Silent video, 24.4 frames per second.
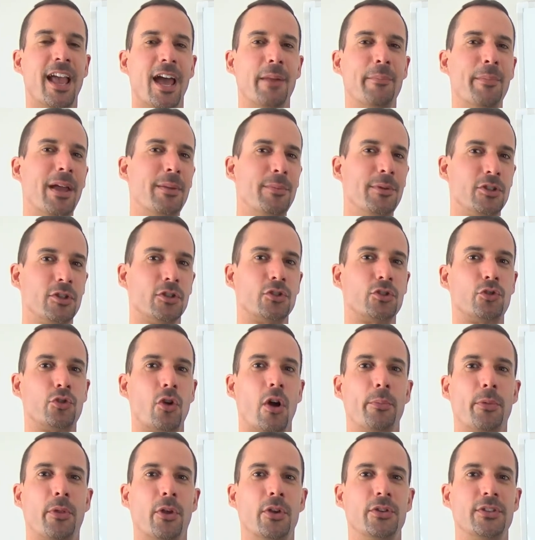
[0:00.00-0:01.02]
And maybe just
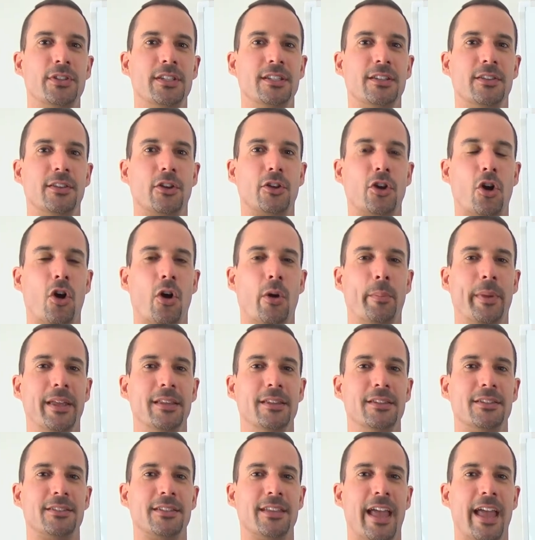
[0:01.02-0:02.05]
drop those into the
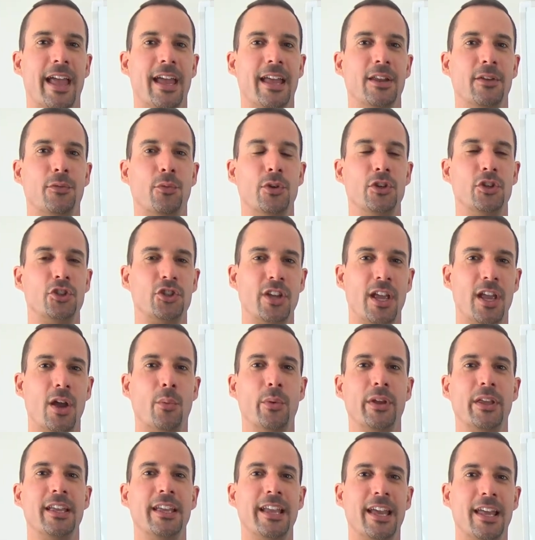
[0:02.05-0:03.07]
comments. And if we share,
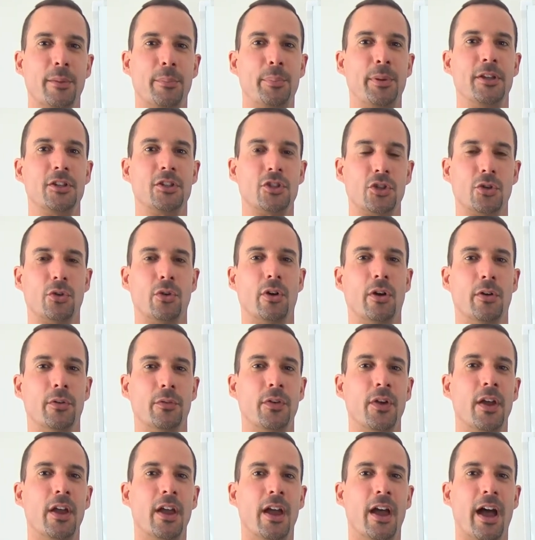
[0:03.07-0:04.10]
we can get a picture
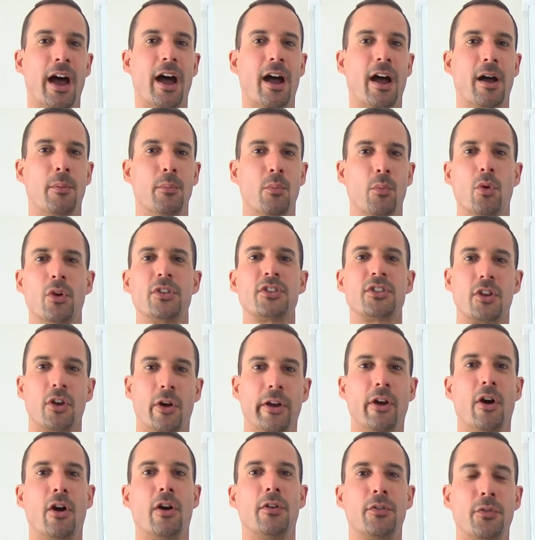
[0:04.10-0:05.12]
of um, what's
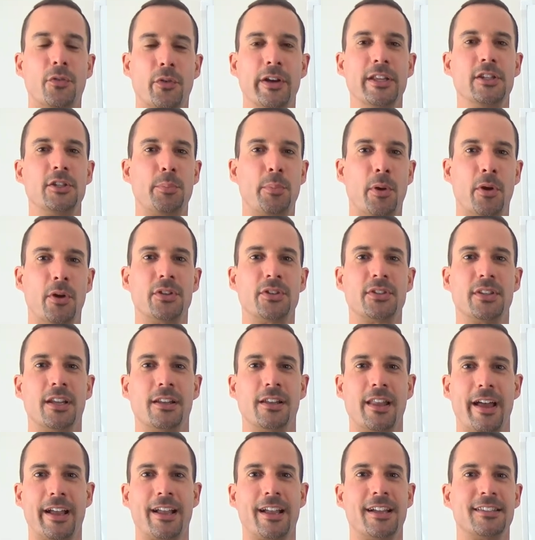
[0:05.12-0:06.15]
going on for each person.
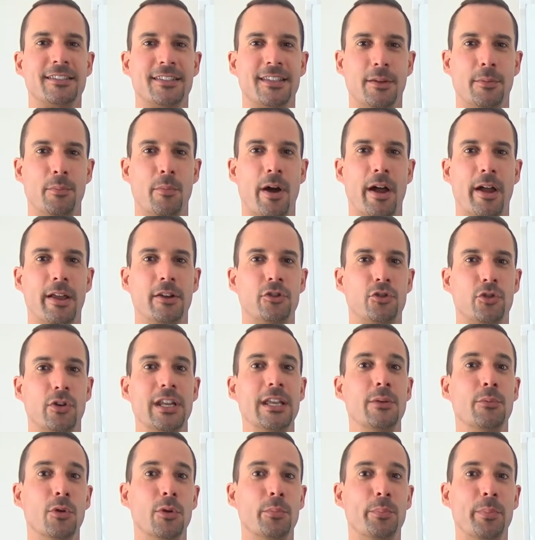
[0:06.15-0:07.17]
And like I said, my
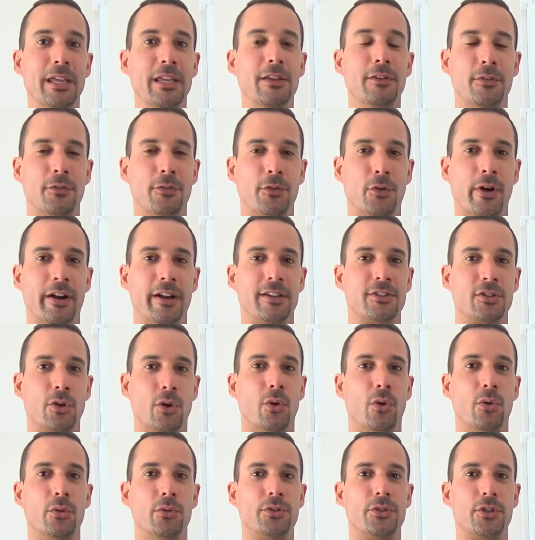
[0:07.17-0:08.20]
dream would be for us
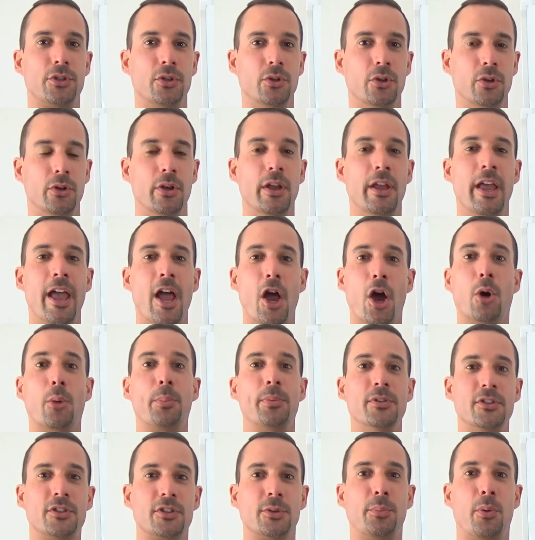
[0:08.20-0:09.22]
all to
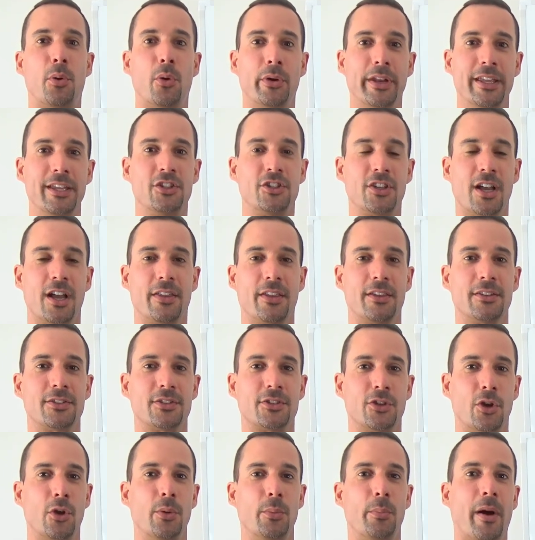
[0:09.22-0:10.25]
help and support each other.
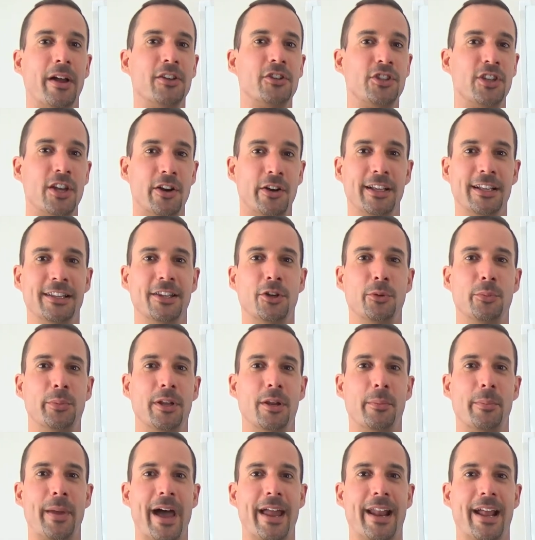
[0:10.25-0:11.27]
So by sharing a little
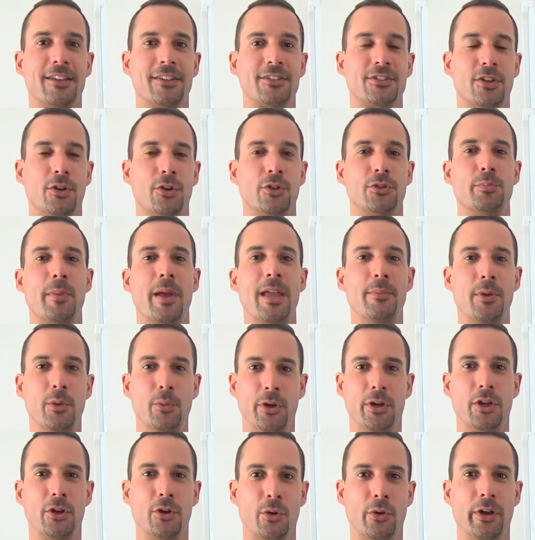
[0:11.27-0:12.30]
bit about ourselves, maybe
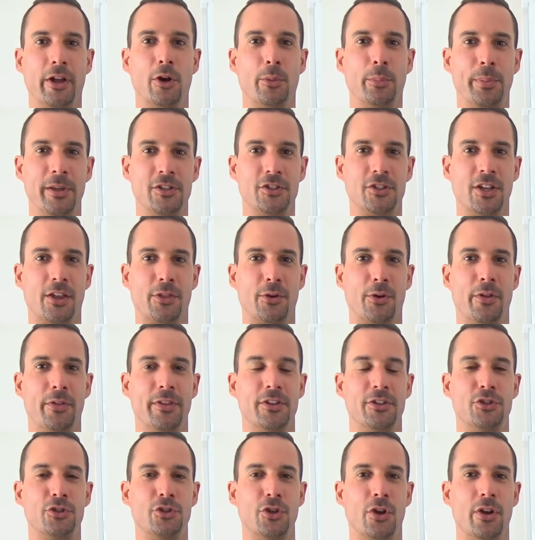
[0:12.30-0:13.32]
we can all help each other on
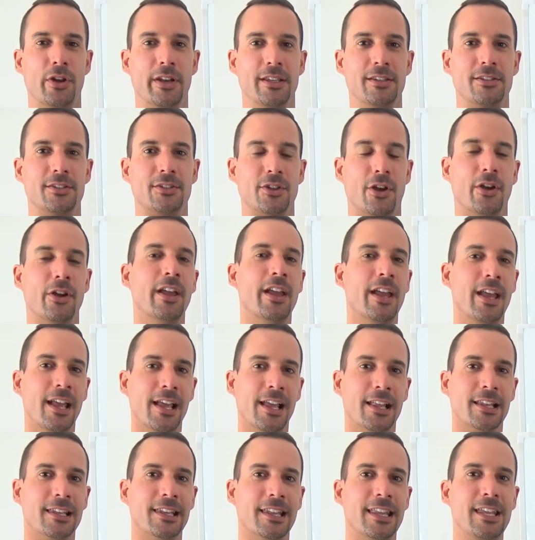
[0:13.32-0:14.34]
this journey. So
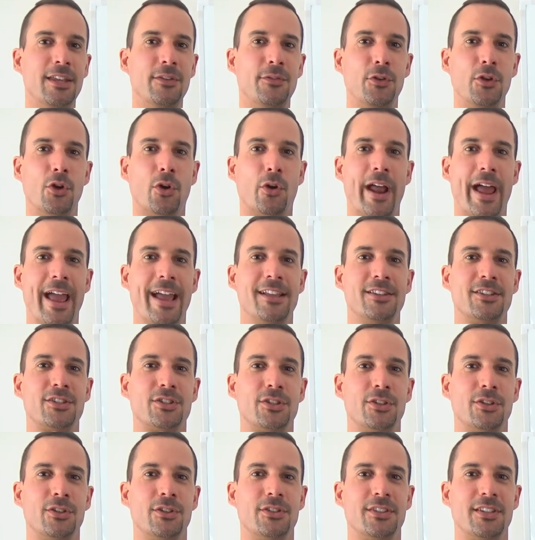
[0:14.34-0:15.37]
leave your
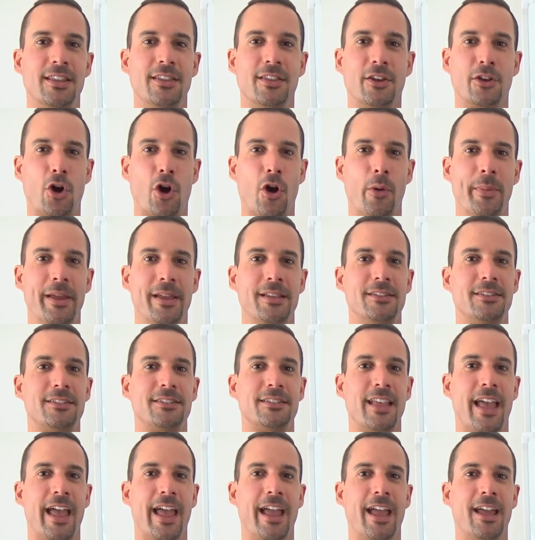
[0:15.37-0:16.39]
answers in the
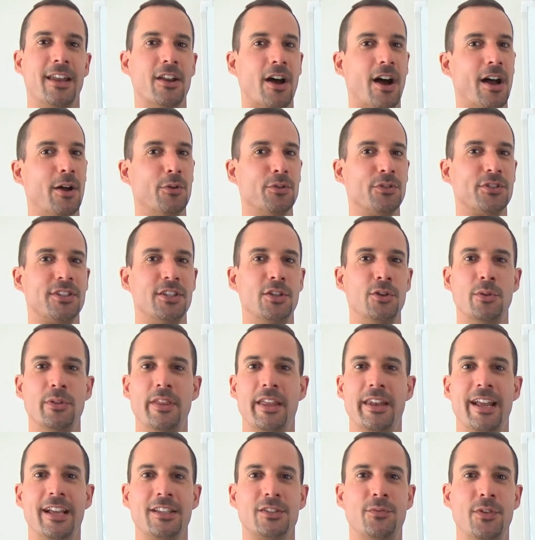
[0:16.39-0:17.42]
comments and I will see you in
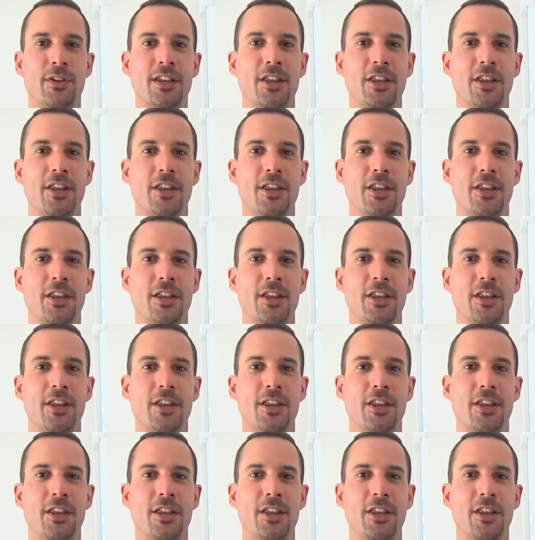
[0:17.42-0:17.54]
the next